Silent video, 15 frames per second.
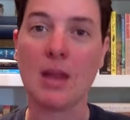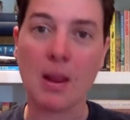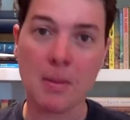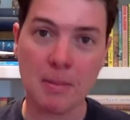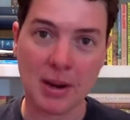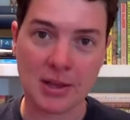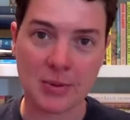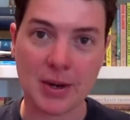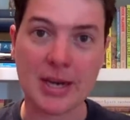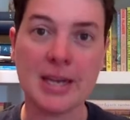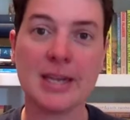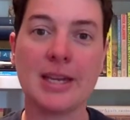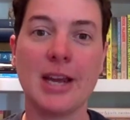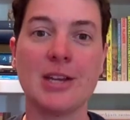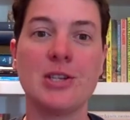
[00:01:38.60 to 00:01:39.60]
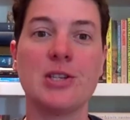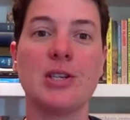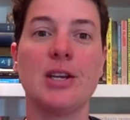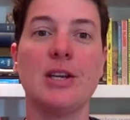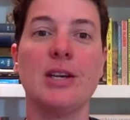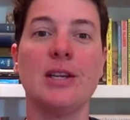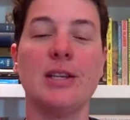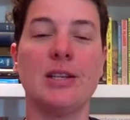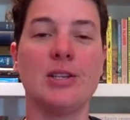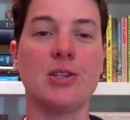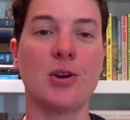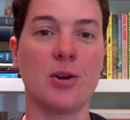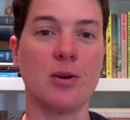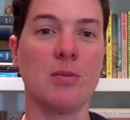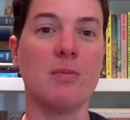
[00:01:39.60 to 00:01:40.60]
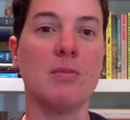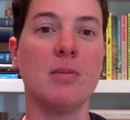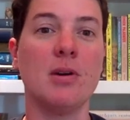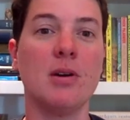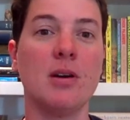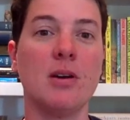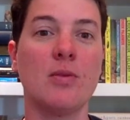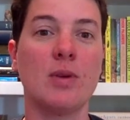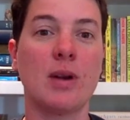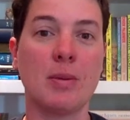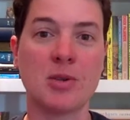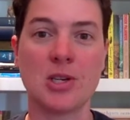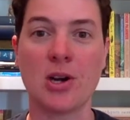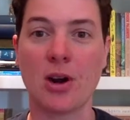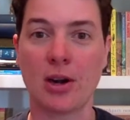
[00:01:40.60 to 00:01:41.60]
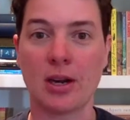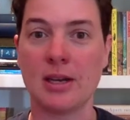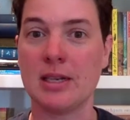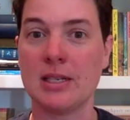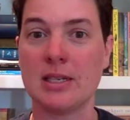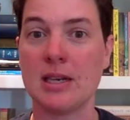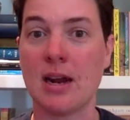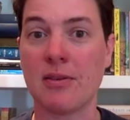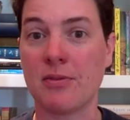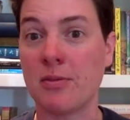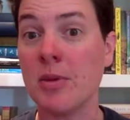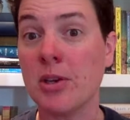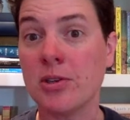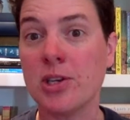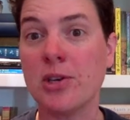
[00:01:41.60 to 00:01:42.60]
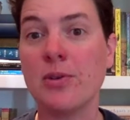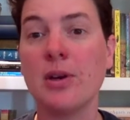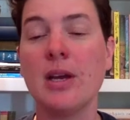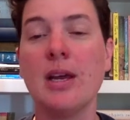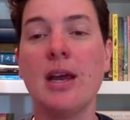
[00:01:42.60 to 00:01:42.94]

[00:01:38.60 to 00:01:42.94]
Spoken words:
By the way, in case the term redemption arc is not familiar to you,